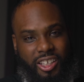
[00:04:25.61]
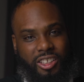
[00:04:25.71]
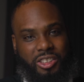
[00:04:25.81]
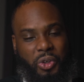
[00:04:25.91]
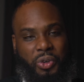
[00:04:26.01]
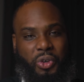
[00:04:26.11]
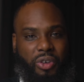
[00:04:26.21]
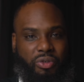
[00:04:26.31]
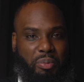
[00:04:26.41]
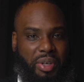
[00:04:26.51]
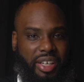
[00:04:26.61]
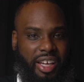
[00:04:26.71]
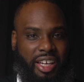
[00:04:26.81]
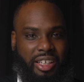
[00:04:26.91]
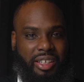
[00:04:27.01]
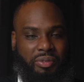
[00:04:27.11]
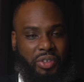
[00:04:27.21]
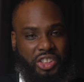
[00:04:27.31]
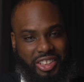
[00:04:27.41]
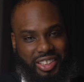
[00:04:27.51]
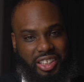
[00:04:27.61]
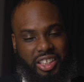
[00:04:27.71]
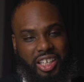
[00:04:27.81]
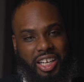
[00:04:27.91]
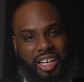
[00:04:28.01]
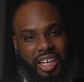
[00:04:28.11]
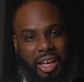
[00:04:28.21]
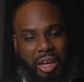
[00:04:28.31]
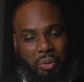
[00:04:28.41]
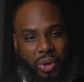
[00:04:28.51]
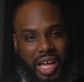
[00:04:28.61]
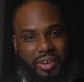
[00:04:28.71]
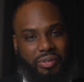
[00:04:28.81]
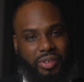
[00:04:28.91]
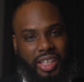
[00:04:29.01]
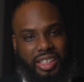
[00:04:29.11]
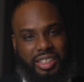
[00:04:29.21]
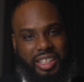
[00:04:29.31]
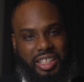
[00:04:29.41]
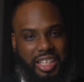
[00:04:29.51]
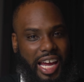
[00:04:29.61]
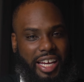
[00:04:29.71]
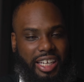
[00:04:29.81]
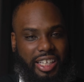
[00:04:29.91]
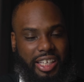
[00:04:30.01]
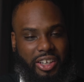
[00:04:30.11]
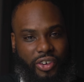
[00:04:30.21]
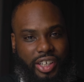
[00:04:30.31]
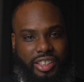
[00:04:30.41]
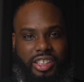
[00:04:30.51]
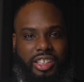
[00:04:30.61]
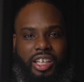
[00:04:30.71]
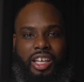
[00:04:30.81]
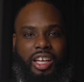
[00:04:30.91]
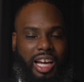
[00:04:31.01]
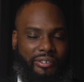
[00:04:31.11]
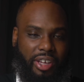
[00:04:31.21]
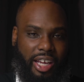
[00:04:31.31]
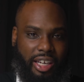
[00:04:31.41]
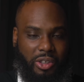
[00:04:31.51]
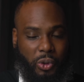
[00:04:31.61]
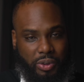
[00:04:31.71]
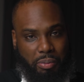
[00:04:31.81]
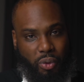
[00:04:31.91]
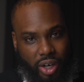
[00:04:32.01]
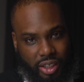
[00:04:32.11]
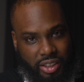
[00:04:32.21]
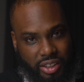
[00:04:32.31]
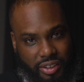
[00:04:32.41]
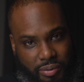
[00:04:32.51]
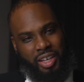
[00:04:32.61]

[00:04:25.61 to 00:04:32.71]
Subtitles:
So in order for me to edit efficiently and without it lagging like crazy, I have to edit using proxies.